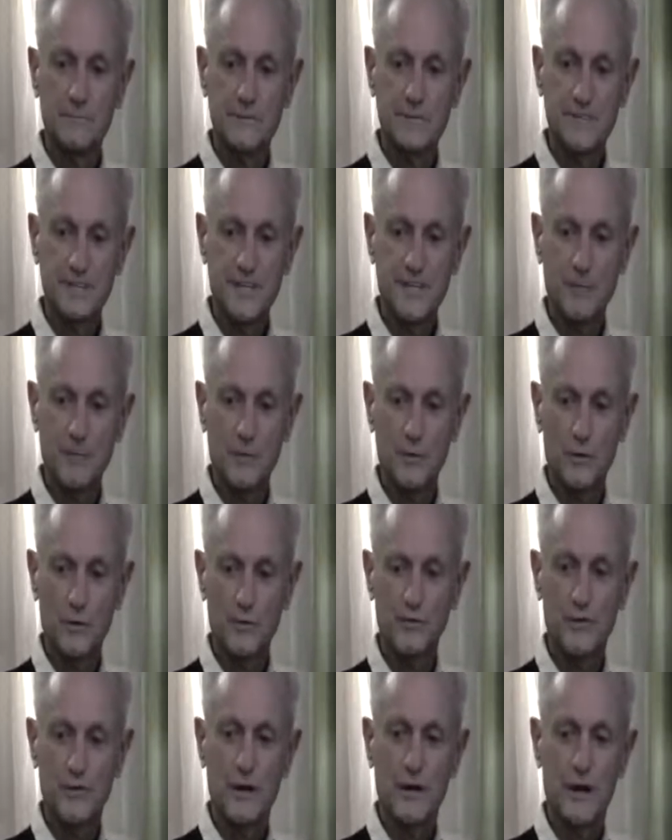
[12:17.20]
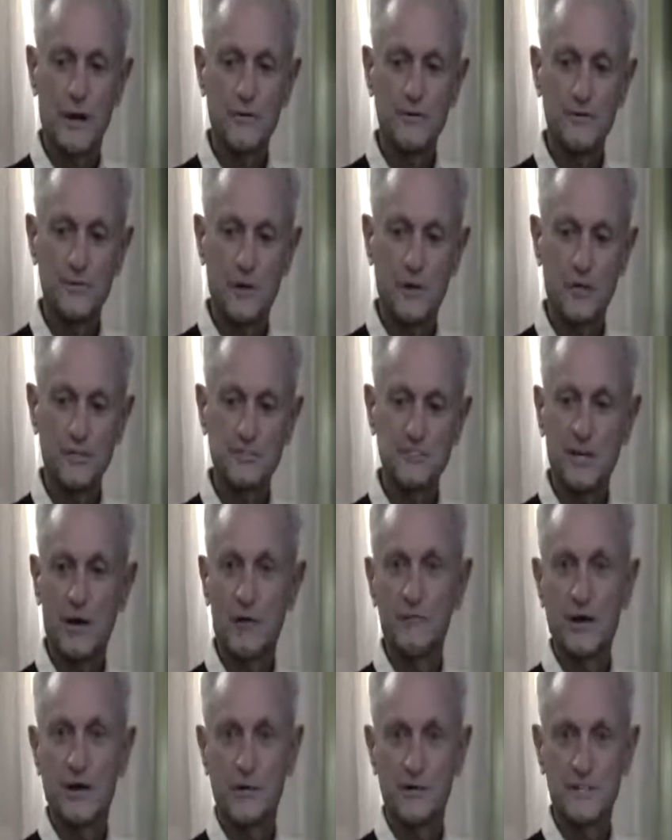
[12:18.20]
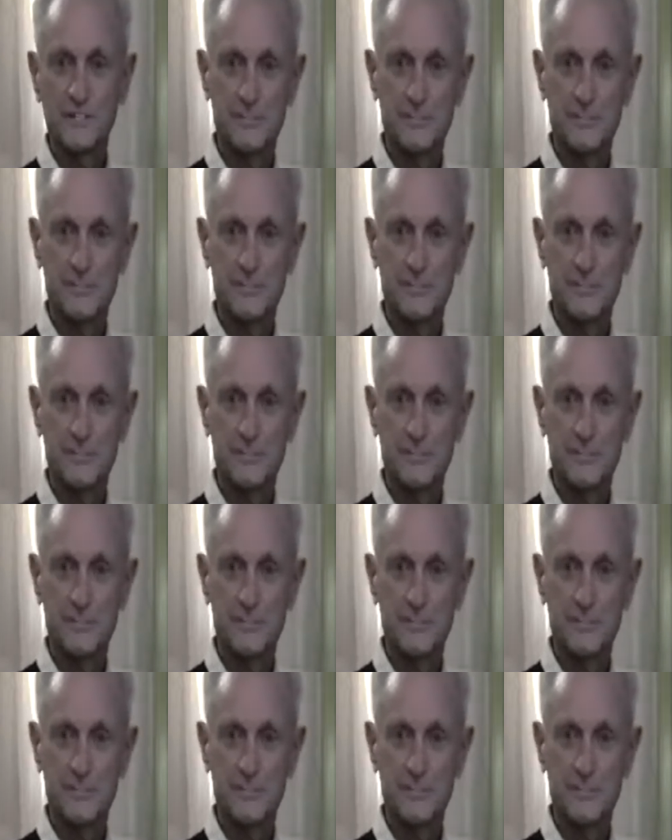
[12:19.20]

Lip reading: chemical drugs known as